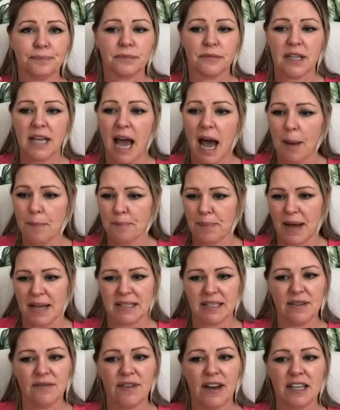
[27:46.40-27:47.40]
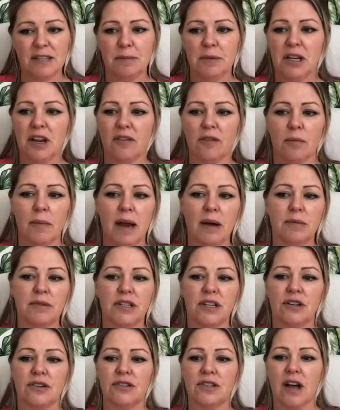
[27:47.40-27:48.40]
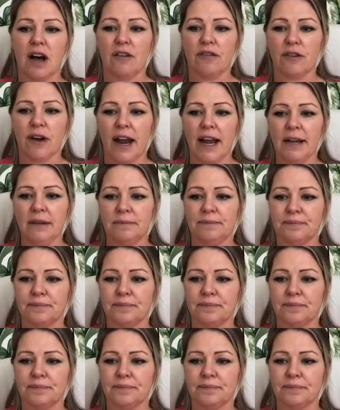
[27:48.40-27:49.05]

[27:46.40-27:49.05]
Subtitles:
Yeah, best investment you ever made was in yourself, right?